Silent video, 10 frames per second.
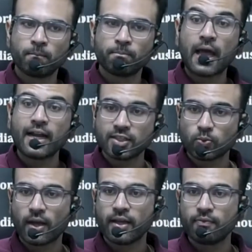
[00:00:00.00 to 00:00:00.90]
That is
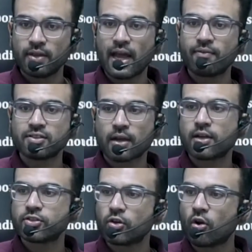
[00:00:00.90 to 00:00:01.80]
why we have a
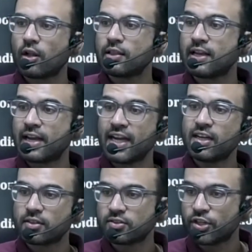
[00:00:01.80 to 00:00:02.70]
strategy called the net
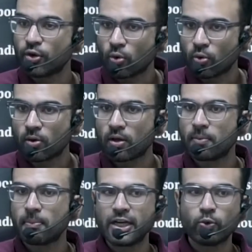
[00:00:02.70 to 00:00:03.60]
zero
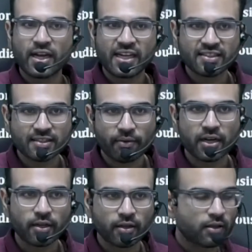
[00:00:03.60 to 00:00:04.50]
by
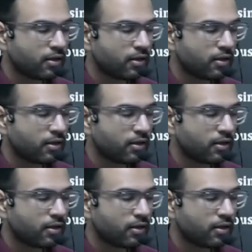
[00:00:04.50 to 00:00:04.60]
2070.